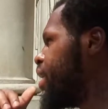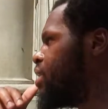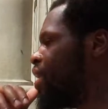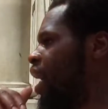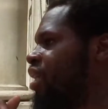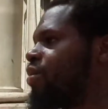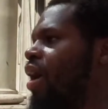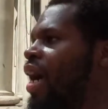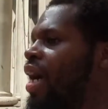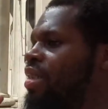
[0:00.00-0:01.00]
in times where
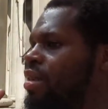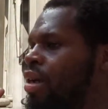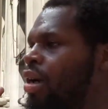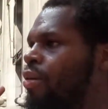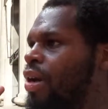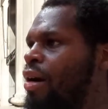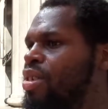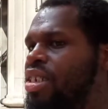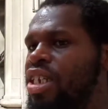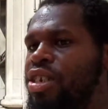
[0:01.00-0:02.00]
I had to, when I
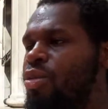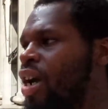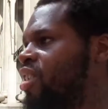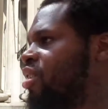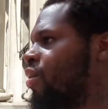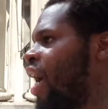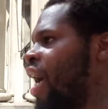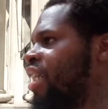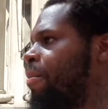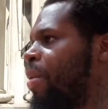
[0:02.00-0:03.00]
was in situations where I
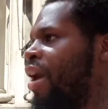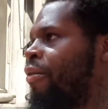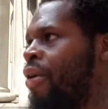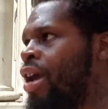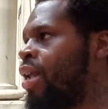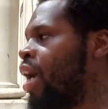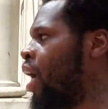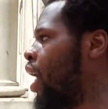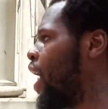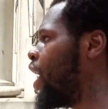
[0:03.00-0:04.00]
had to pay rent
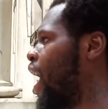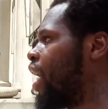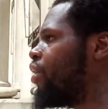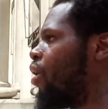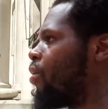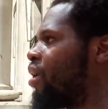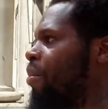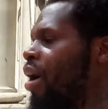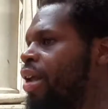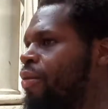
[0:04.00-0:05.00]
and I didn't know where the
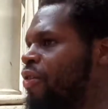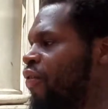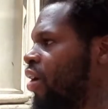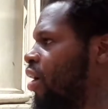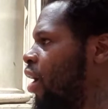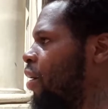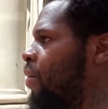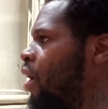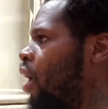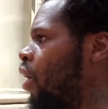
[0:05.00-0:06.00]
money was going to come
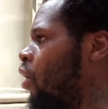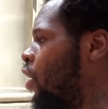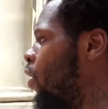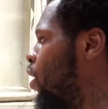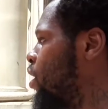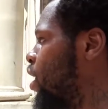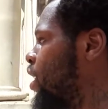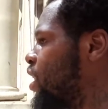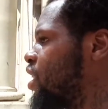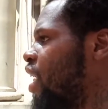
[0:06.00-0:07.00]
or that
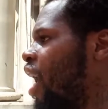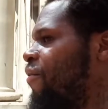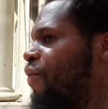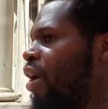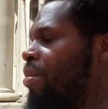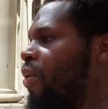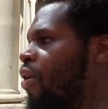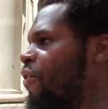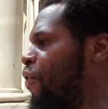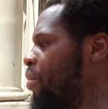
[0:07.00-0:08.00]
the time frame in
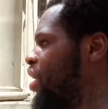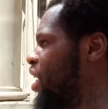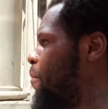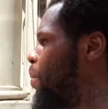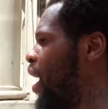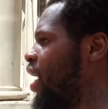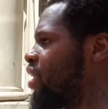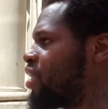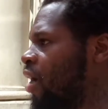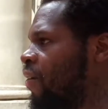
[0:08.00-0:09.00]
order for me to get paid
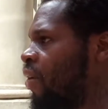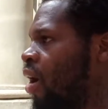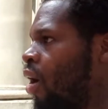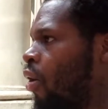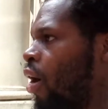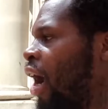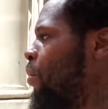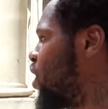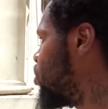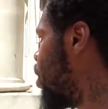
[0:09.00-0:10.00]
and stuff, or how
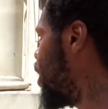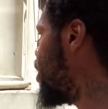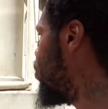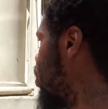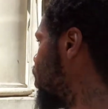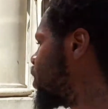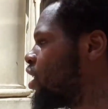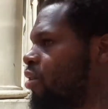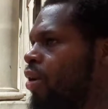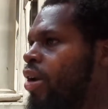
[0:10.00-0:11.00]
much money it was,
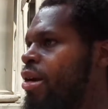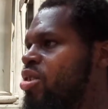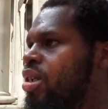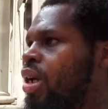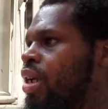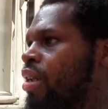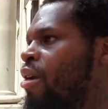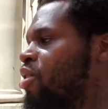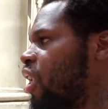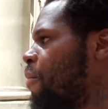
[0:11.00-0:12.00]
because you know they was
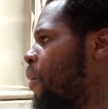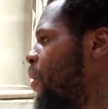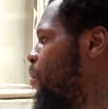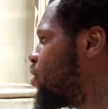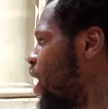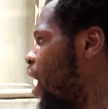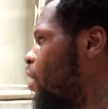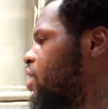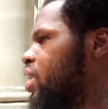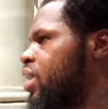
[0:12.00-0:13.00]
clipping people's
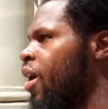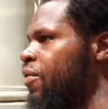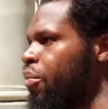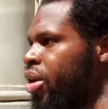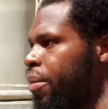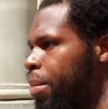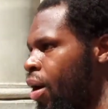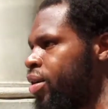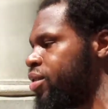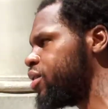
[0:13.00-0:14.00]
hours and stuff and being
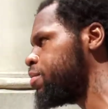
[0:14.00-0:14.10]
bogus.